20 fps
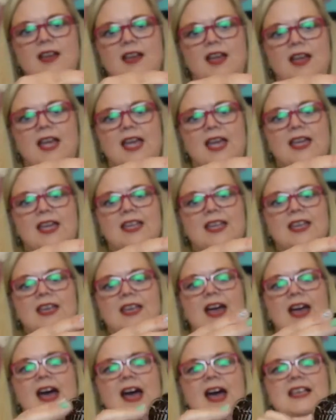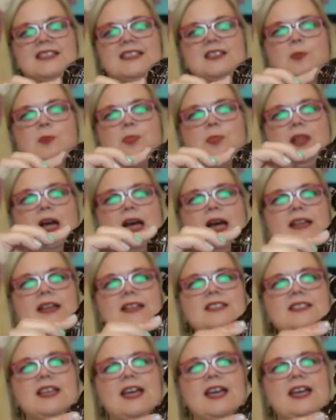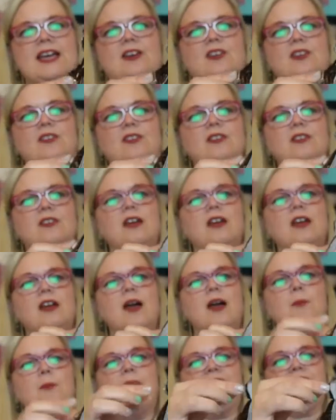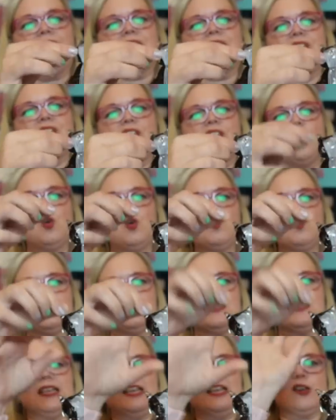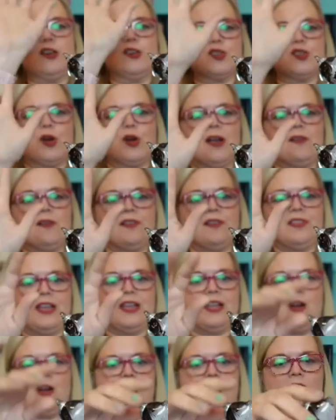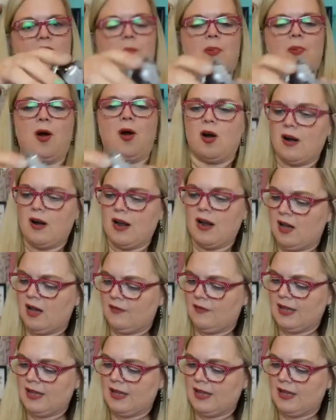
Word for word: and it has an applied tail, but the nose and the ears or everything are part of it.